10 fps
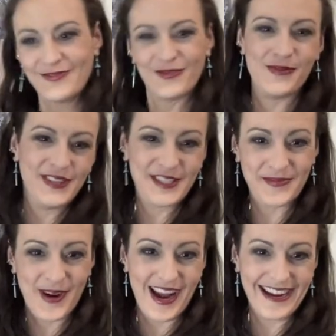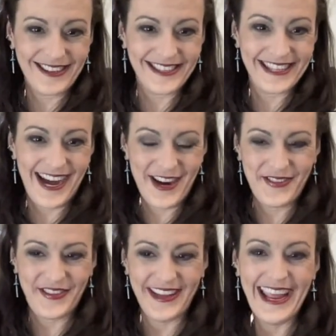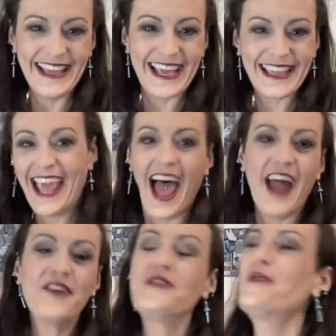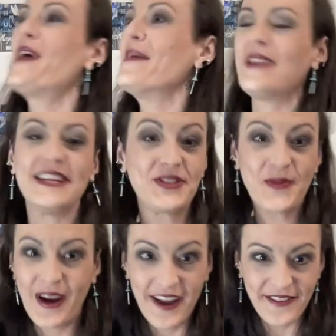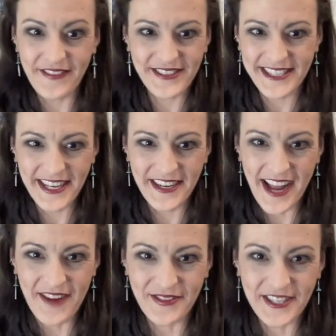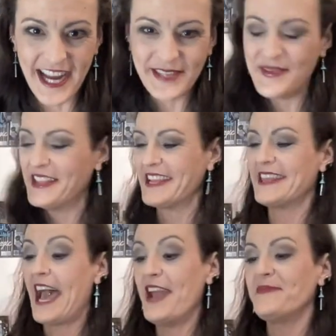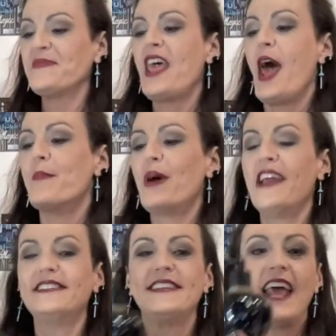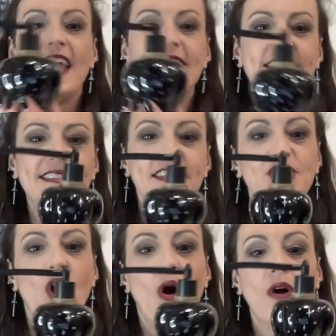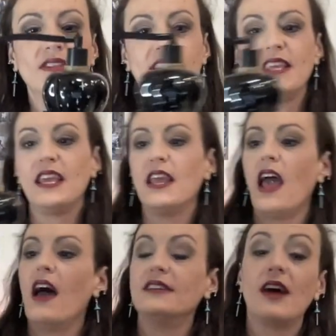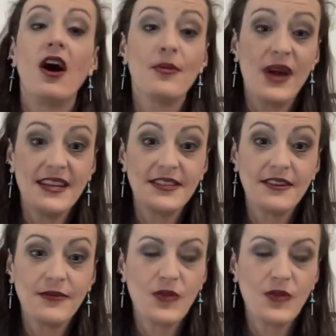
woman spraying herself. Like, I don't know why, but I swear I've even seen an advertisement like that. But this is called the atomizer.